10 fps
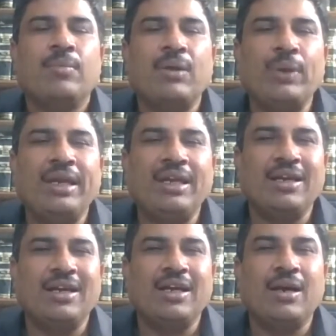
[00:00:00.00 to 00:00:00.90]
but
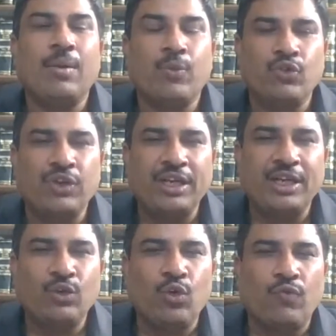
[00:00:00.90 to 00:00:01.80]
we
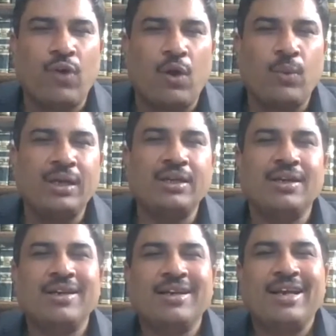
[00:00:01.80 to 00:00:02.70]
proceeded to go forward,
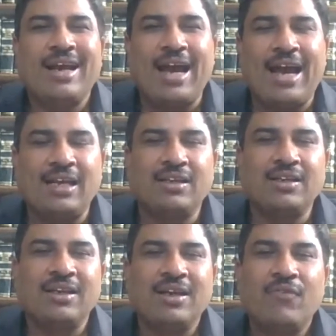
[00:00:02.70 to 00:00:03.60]
and
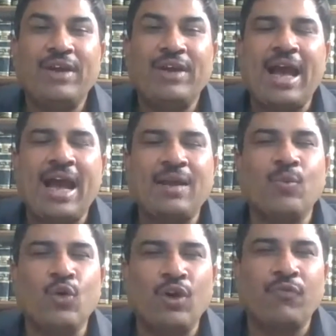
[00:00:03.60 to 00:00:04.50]
we had
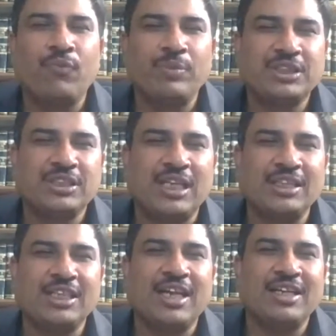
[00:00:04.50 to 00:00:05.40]
more of Mr.
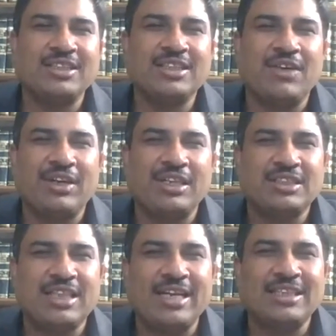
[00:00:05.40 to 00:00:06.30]
Sanjay Tandon's giving
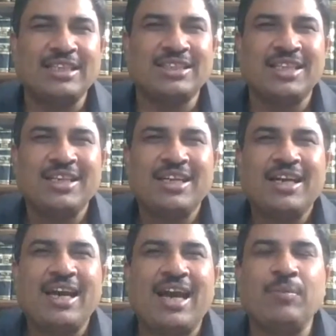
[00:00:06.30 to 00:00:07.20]
insights.
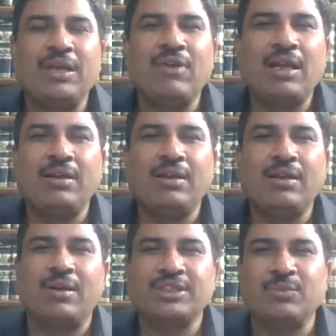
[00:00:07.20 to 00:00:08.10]
And meanwhile,
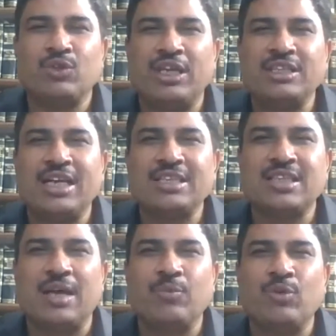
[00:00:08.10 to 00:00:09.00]
Mr. Mutneja
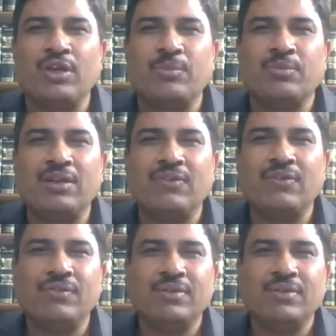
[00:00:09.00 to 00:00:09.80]
has unmuted himself.